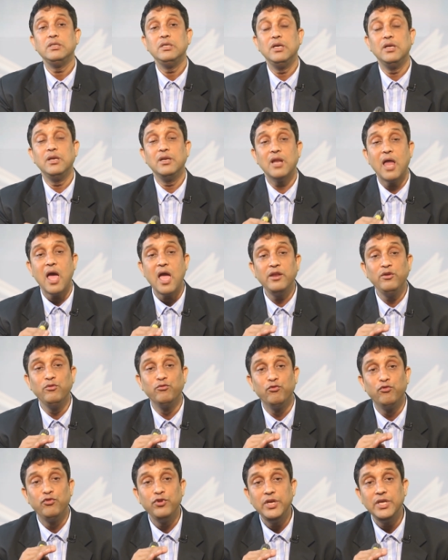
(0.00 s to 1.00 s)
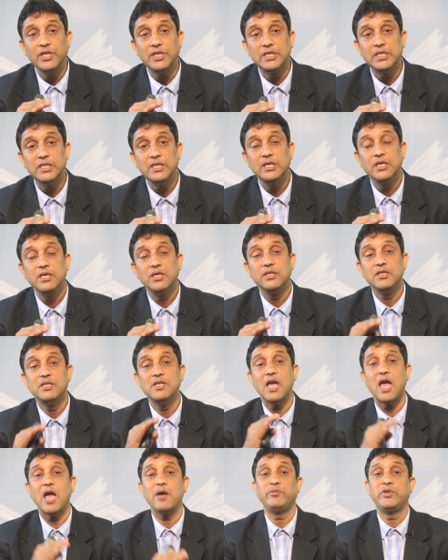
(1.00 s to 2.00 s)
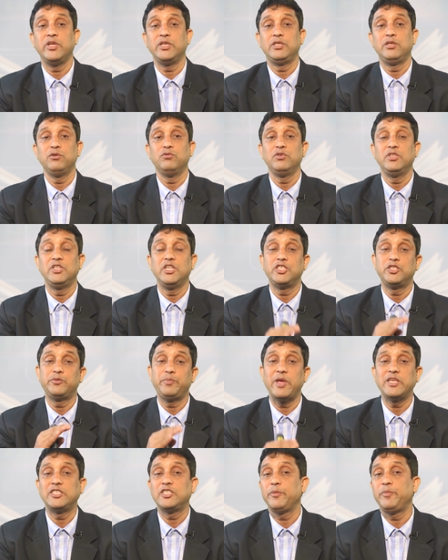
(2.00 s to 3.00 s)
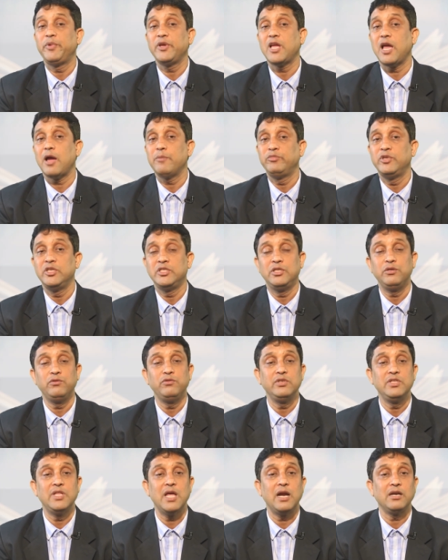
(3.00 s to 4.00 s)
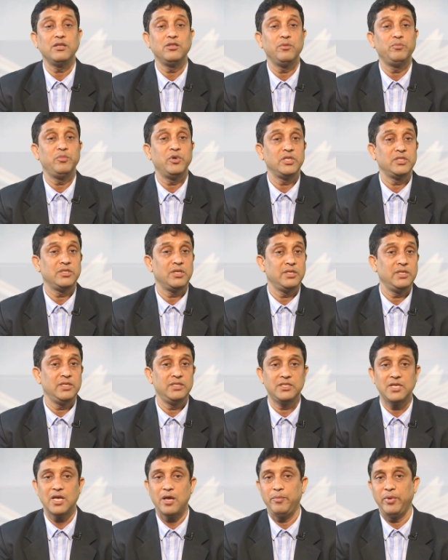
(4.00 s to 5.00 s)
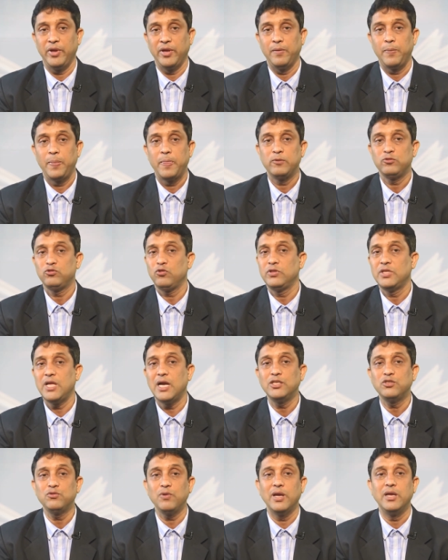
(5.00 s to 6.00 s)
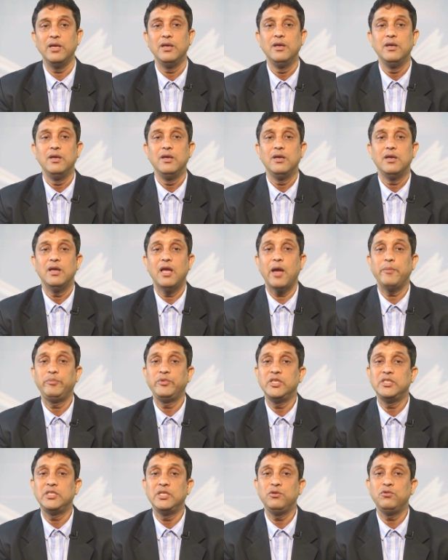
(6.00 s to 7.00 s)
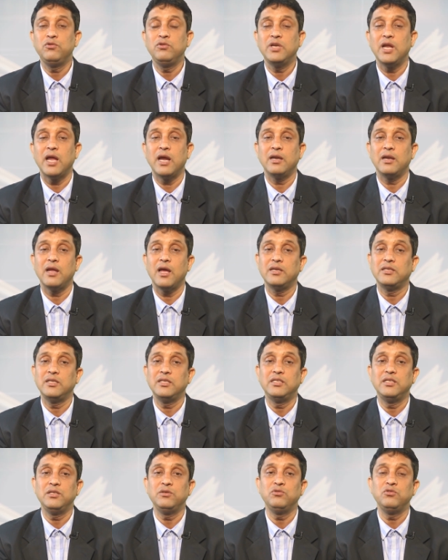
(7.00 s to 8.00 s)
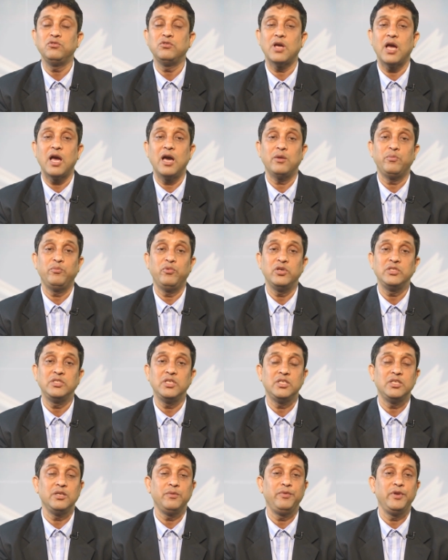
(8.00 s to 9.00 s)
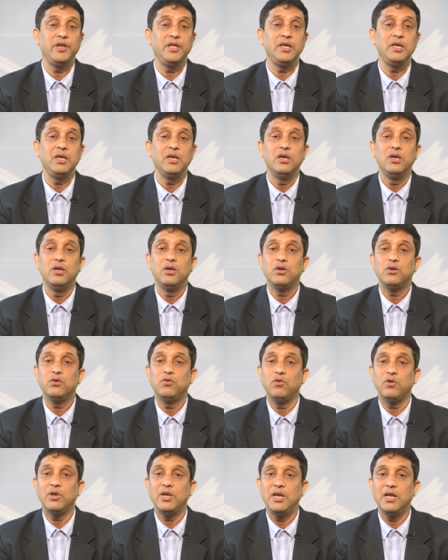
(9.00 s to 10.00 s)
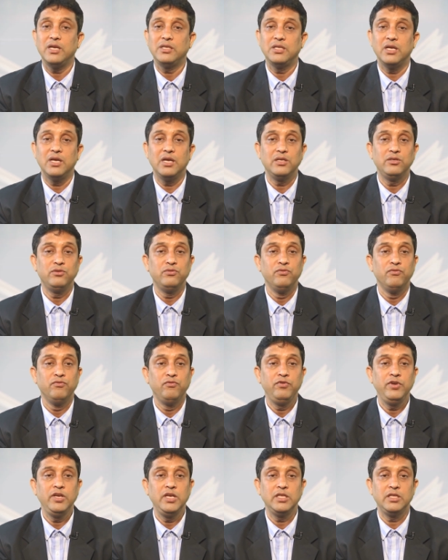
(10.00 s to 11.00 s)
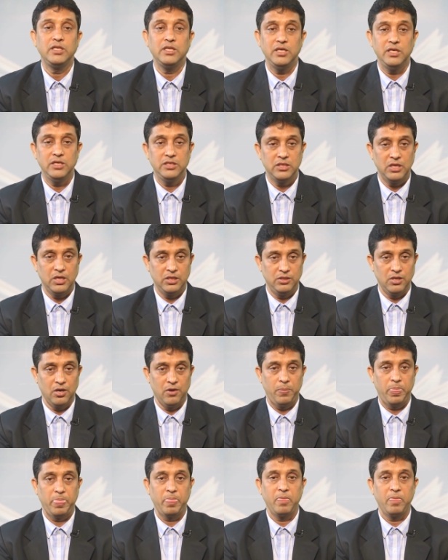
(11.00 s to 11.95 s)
in line with the aptitude, the specific aptitude that the person is having. So, that is why aptitude and attitude are positively correlated with each other.